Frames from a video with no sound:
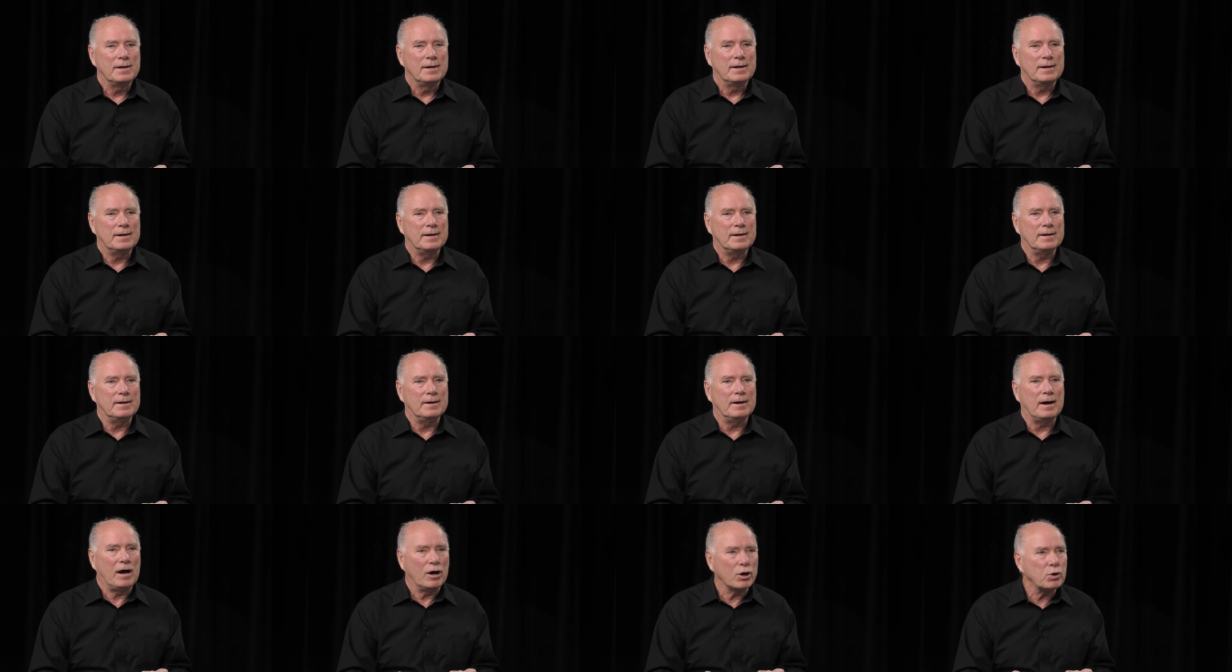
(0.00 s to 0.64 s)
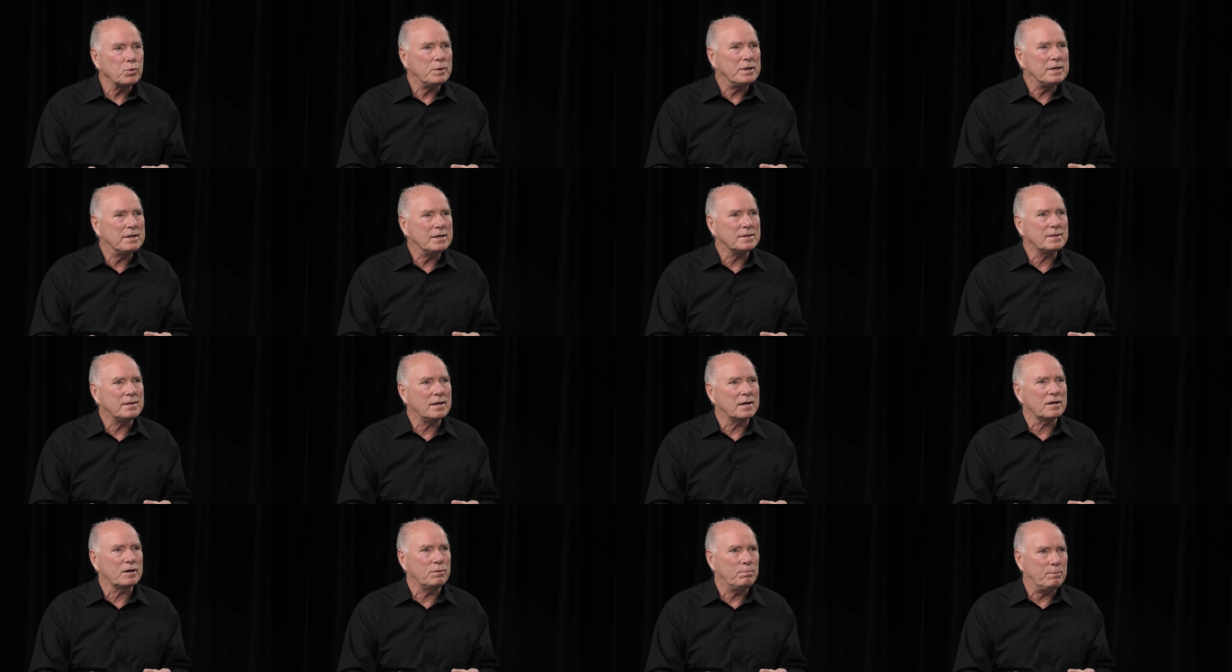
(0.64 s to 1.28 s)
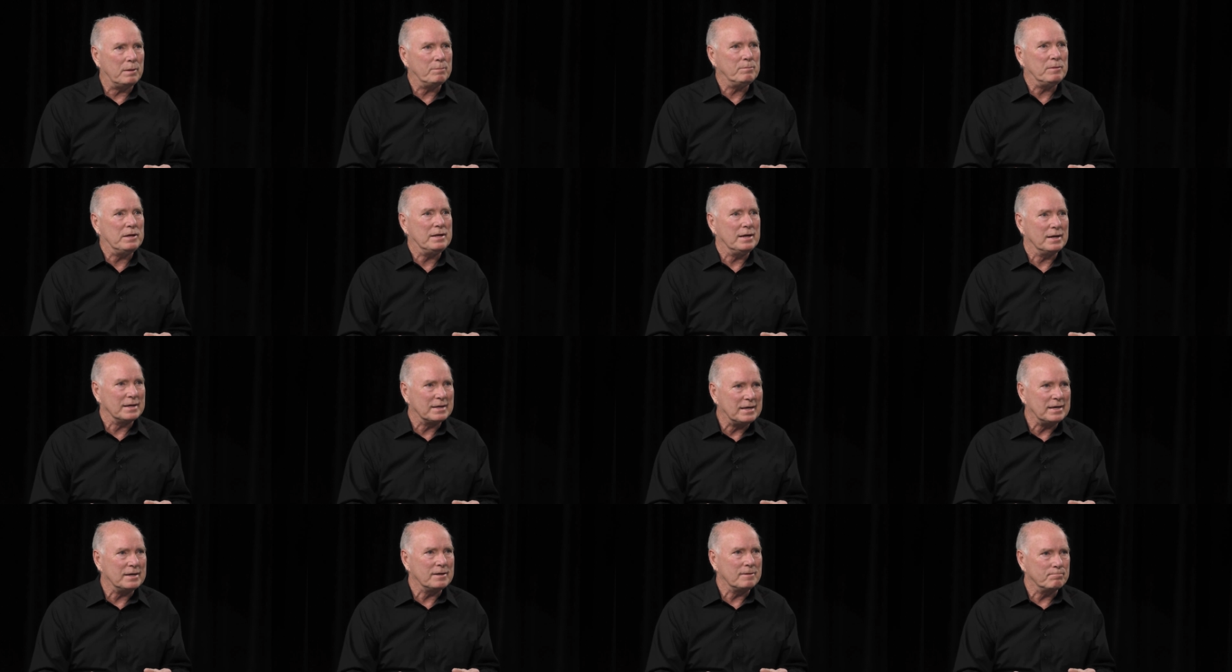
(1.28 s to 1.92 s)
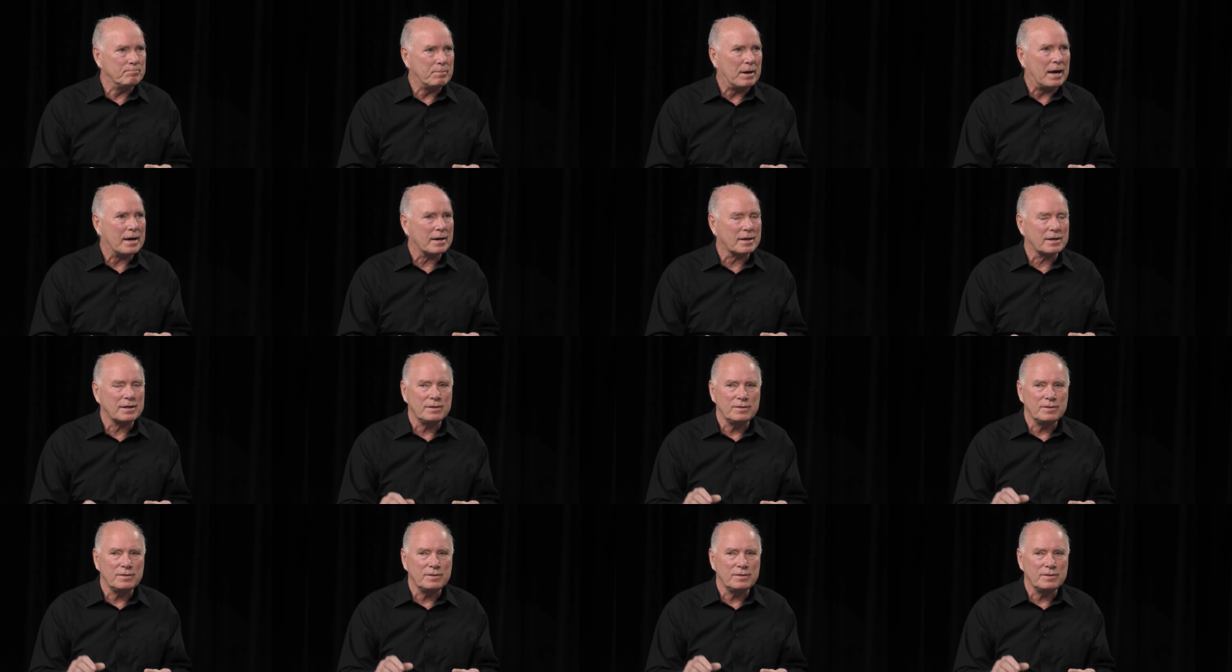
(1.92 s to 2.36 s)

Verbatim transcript: Uh, how do we get that commitment again back